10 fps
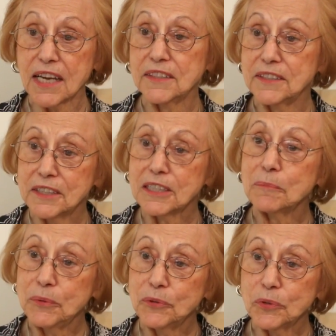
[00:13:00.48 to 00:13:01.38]
I did the
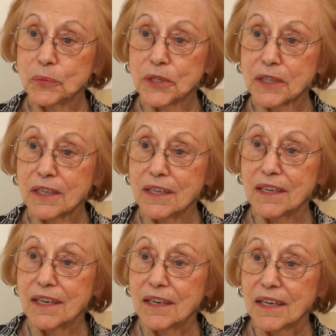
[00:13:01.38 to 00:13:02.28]
computer work,
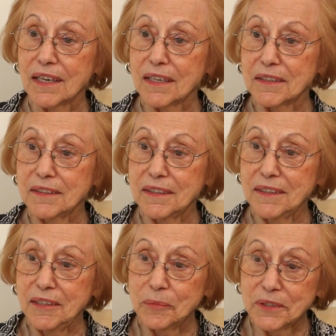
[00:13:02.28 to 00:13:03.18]

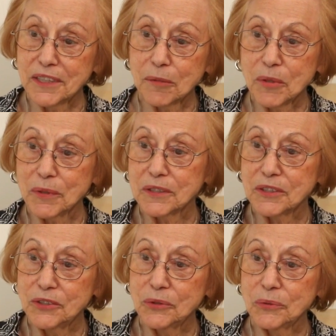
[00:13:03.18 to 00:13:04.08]
and he would tell me what
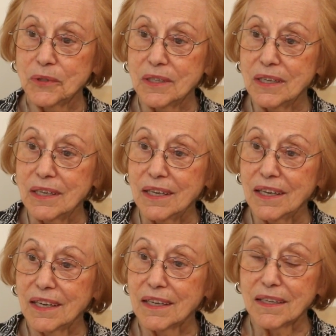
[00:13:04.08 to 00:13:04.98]
to do.
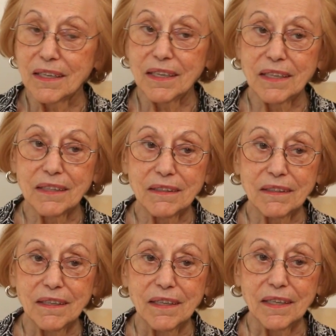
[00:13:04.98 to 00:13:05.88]

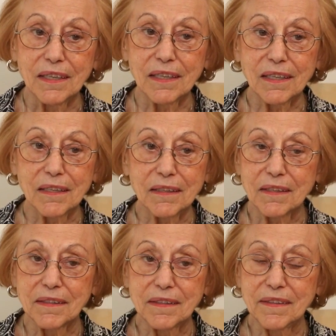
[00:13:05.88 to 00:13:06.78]
And
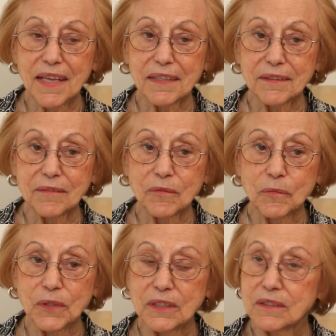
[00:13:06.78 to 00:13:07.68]
that
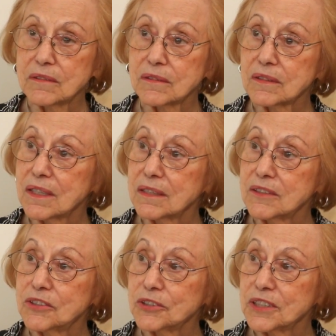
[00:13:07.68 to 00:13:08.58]

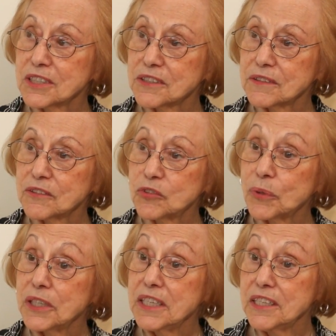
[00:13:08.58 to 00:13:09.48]
took us
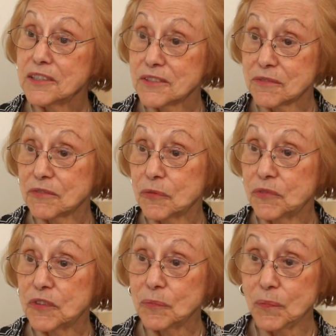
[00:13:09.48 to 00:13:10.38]
20 years
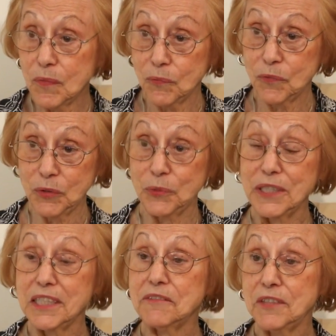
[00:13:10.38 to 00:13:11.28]
from when
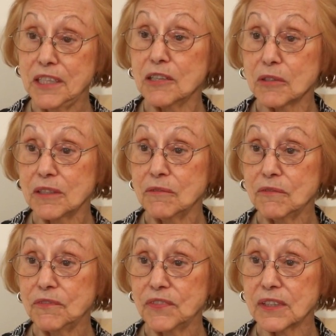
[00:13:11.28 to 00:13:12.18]
we lived here in
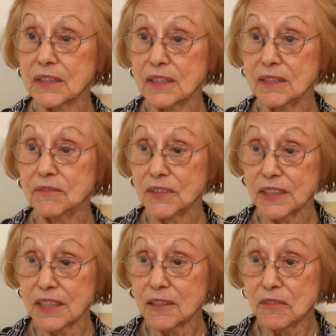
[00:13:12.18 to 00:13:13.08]

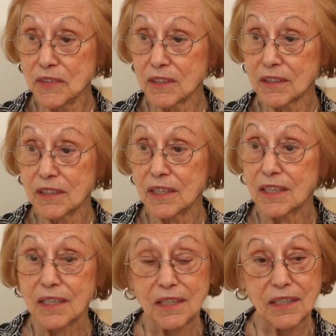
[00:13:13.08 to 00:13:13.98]
Philadelphia
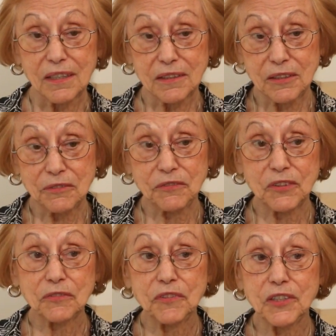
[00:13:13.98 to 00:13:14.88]

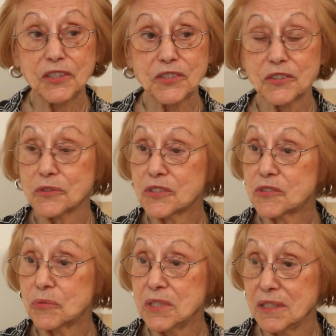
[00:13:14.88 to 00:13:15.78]
to finish those
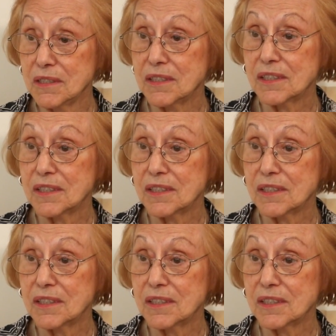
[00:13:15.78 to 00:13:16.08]
3